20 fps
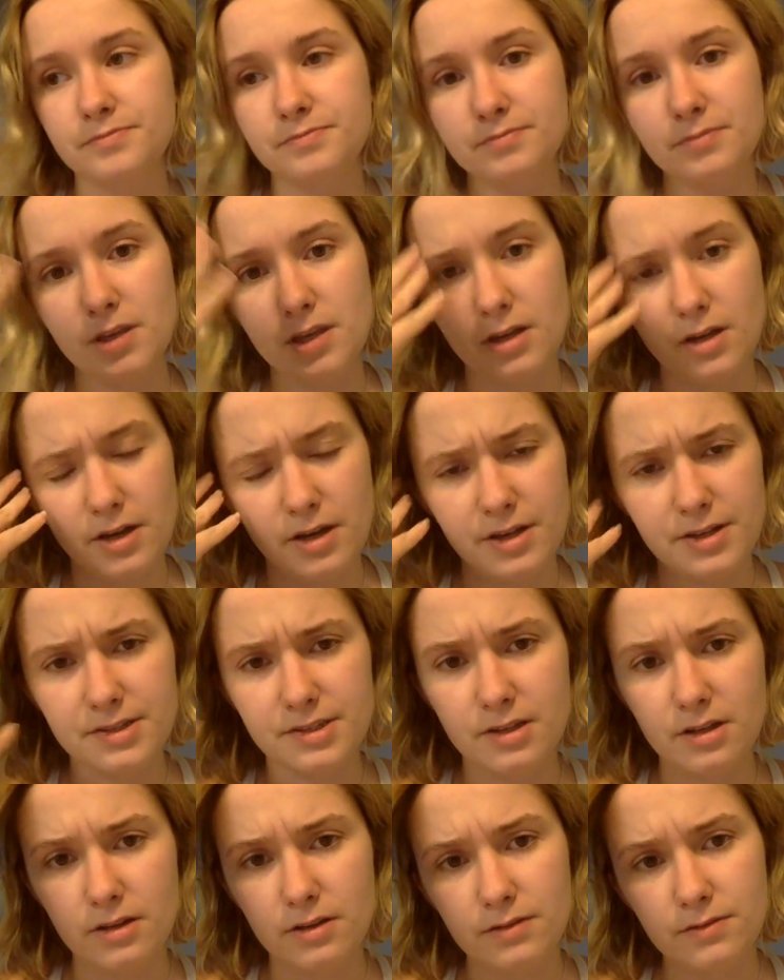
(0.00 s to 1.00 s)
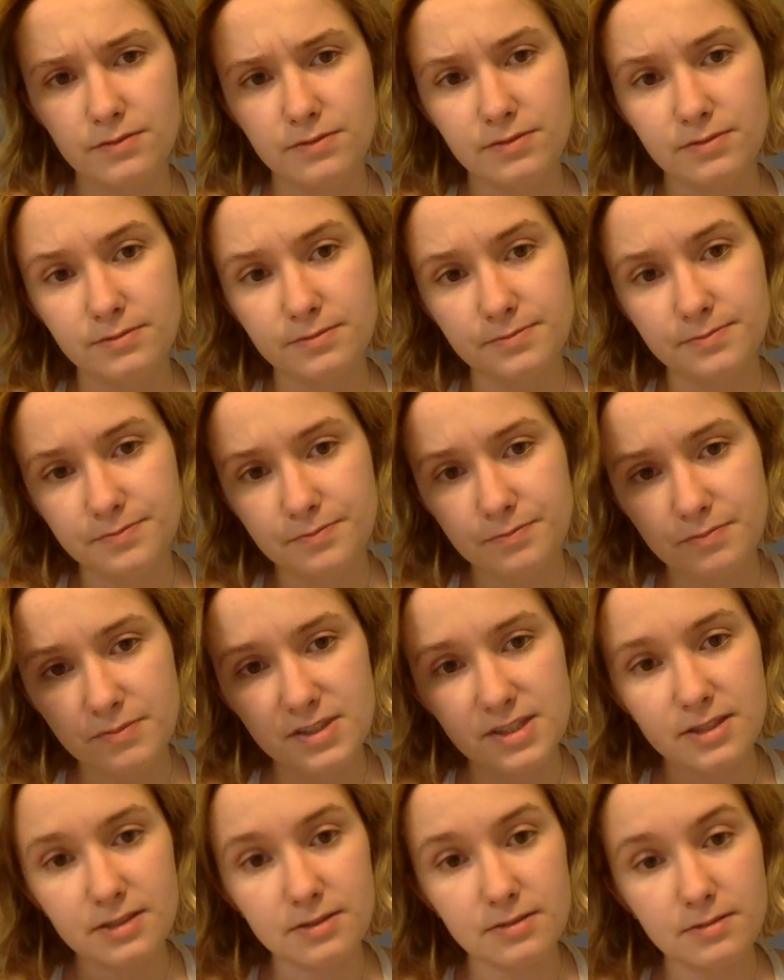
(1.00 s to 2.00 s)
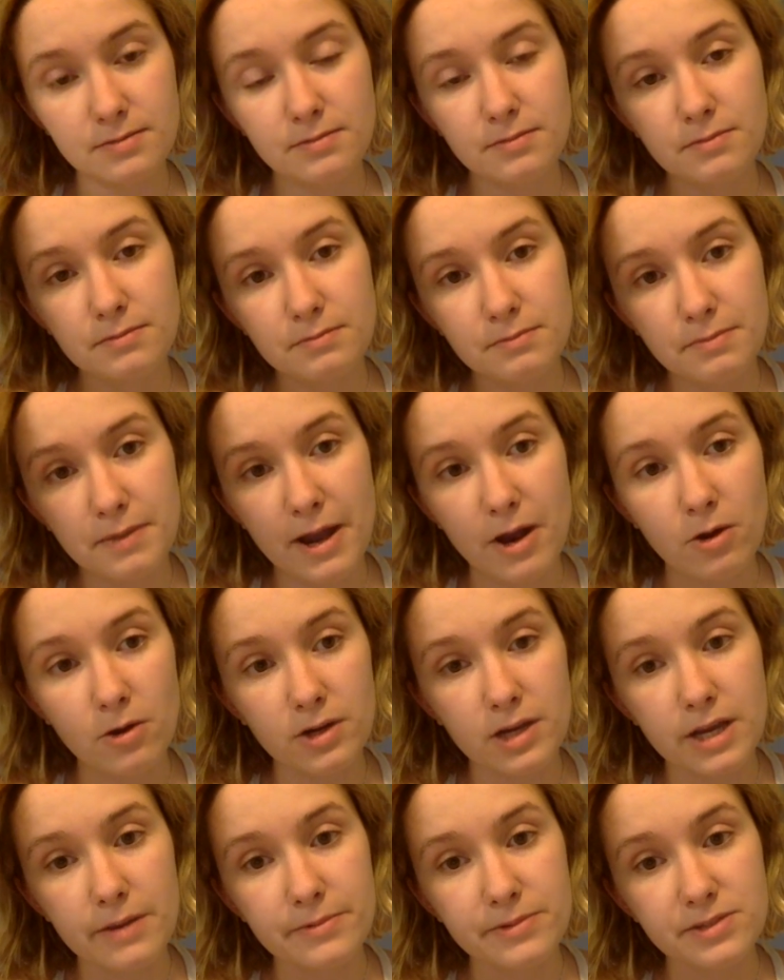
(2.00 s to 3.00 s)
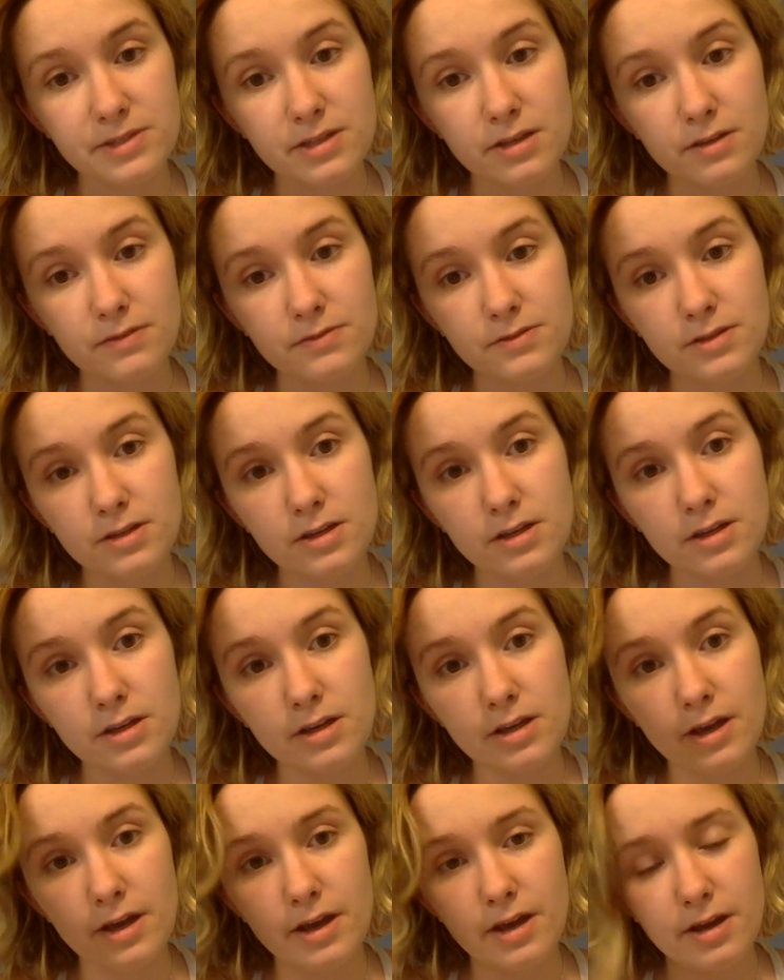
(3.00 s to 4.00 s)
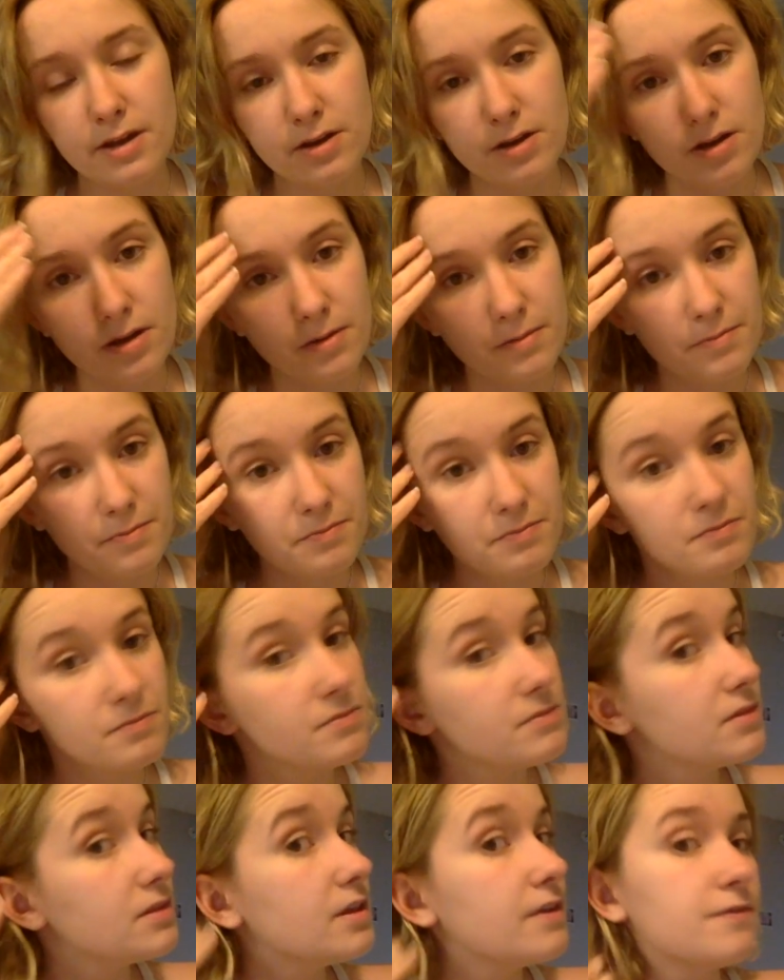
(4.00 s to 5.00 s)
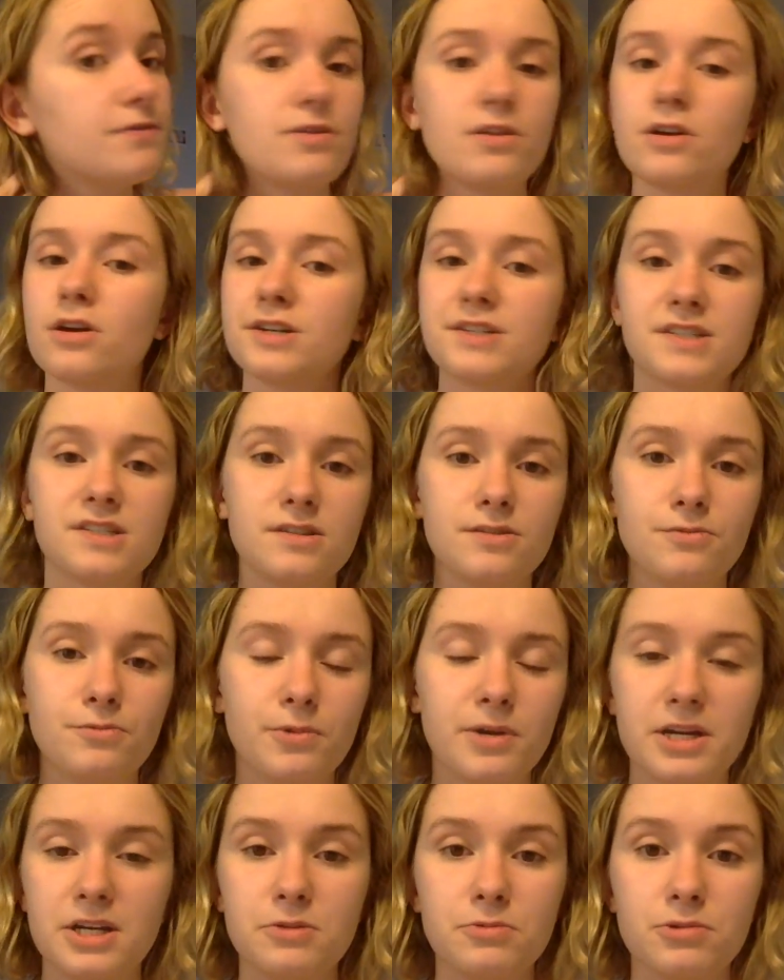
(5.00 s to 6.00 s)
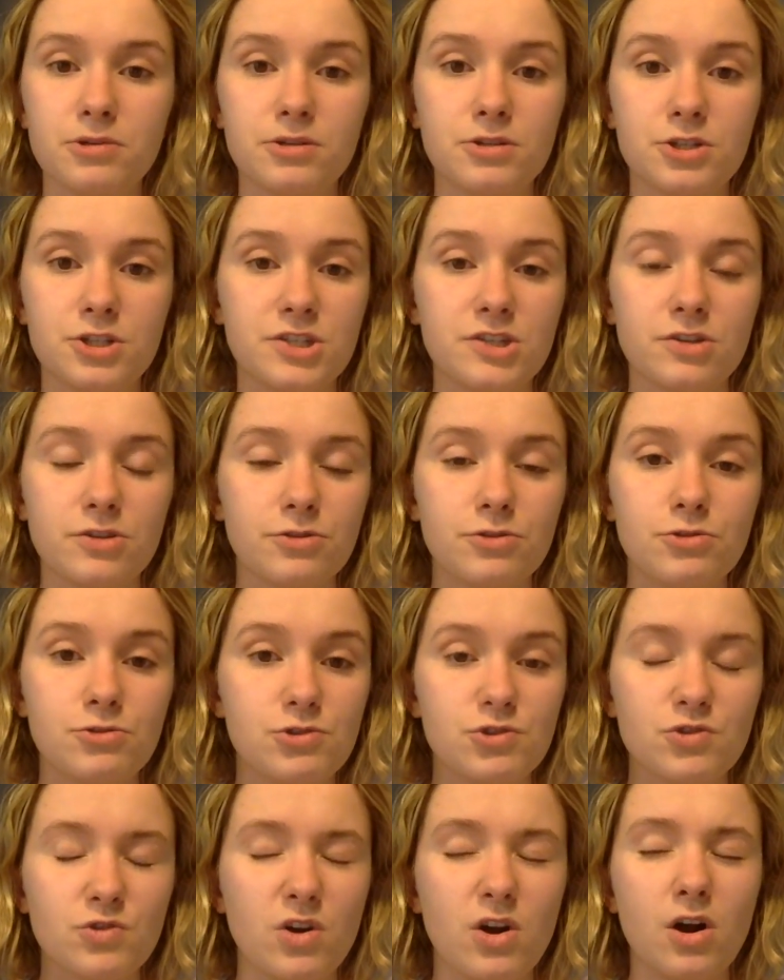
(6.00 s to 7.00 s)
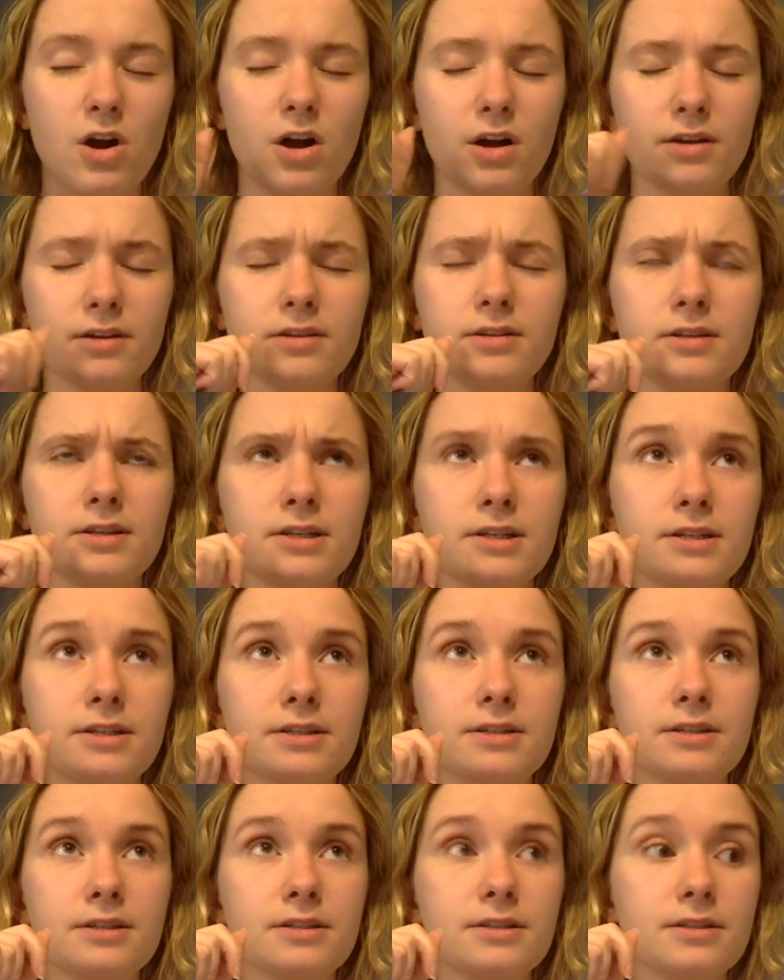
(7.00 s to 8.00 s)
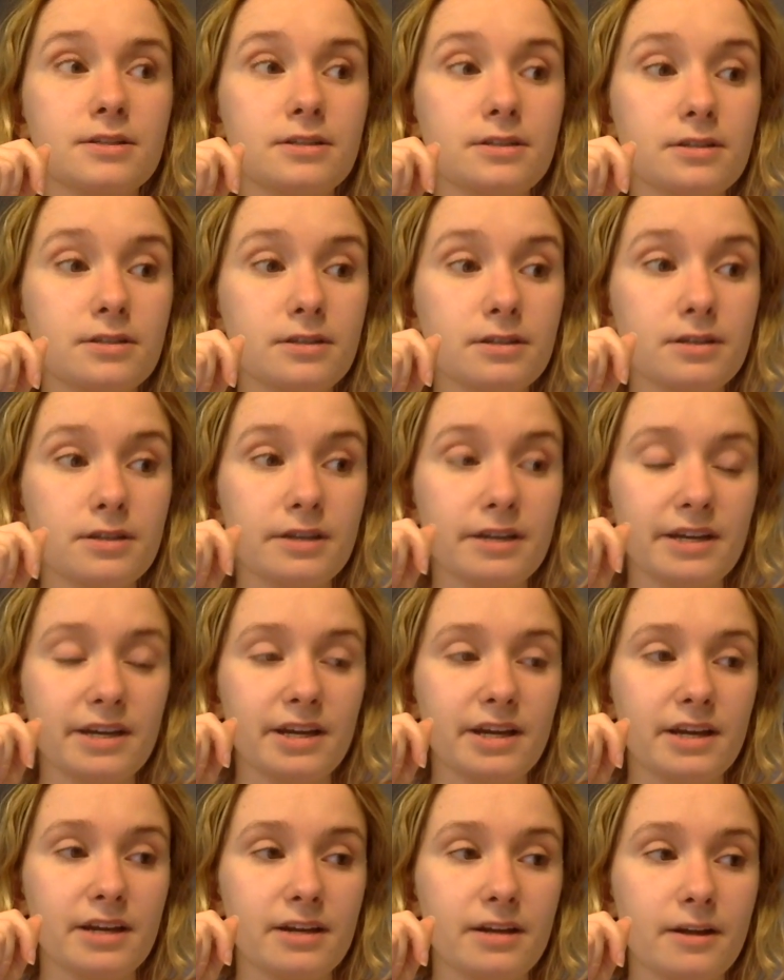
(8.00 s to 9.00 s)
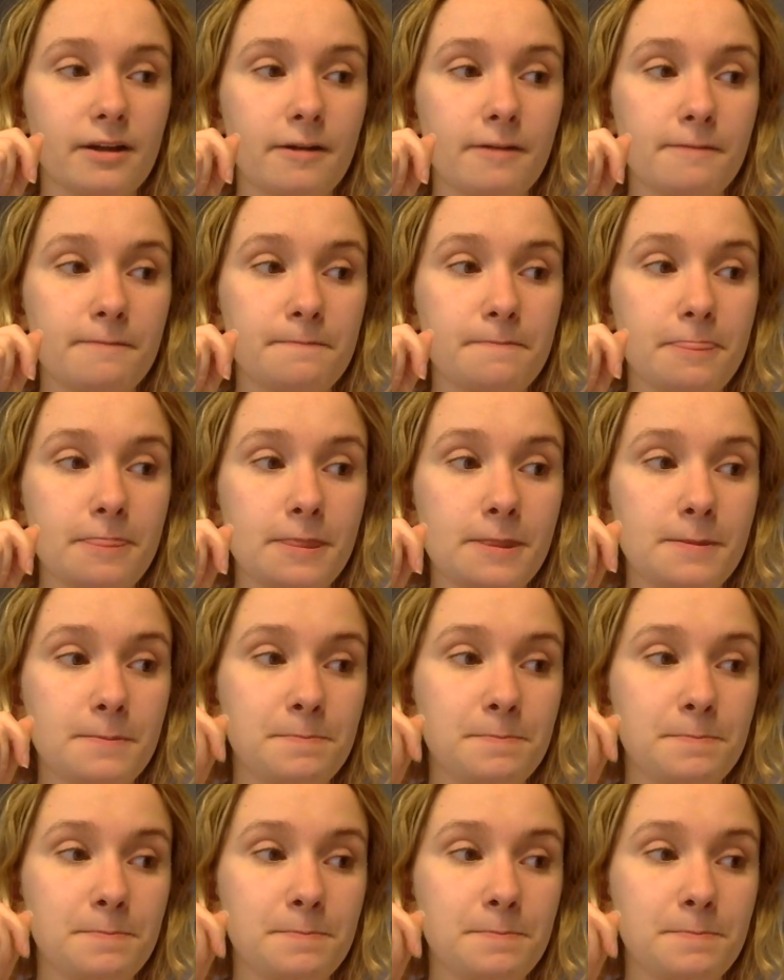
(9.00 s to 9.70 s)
because of power cable safety and um, if the gusts of wind were still too strong. And um,